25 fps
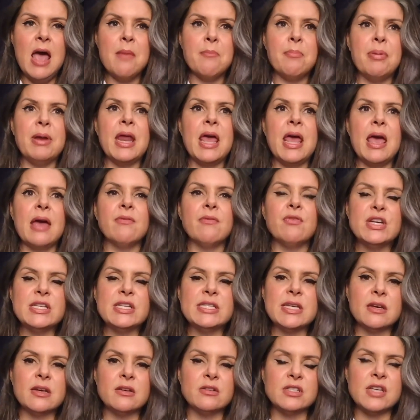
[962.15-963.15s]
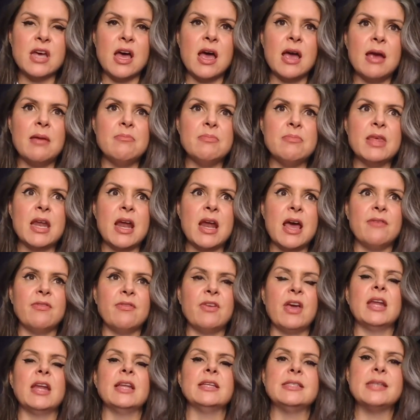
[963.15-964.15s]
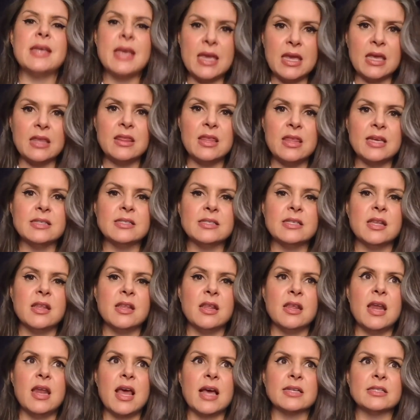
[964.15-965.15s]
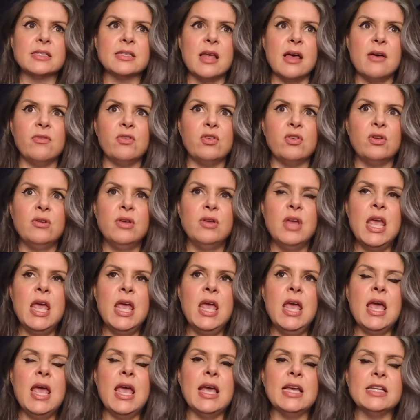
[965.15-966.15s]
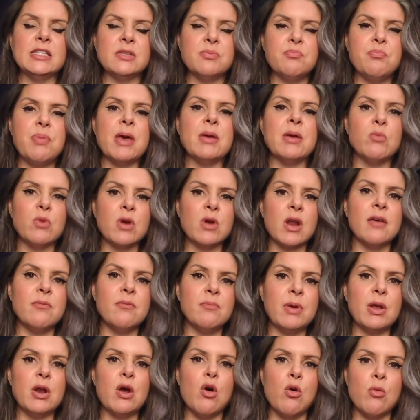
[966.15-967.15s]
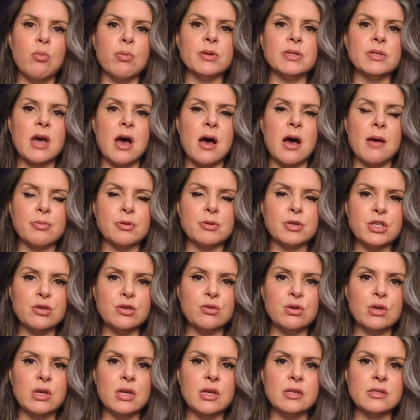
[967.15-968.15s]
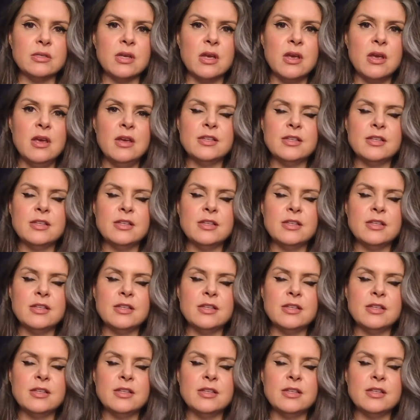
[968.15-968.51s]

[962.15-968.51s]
But every single time that I've kind of taken things to the next level, it's been when I've been open to opportunities.